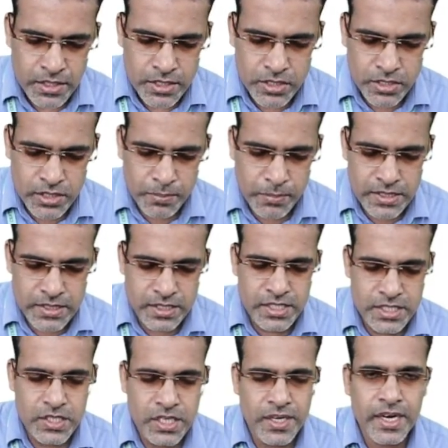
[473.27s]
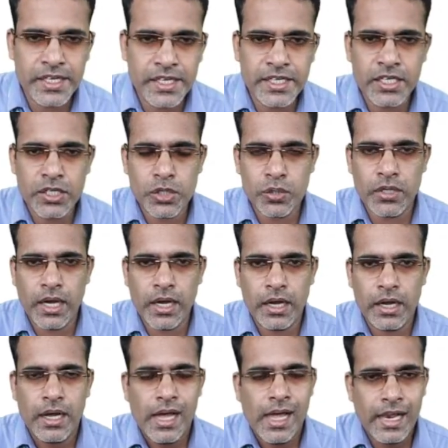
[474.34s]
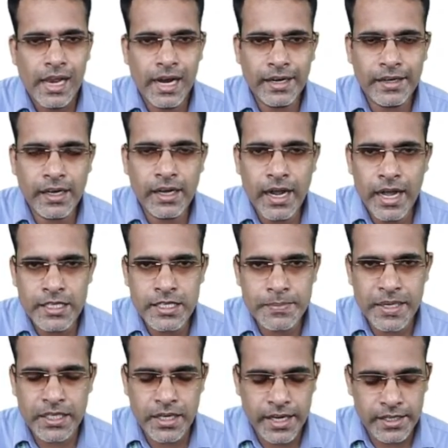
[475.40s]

So the muscles related to the lateral aspect,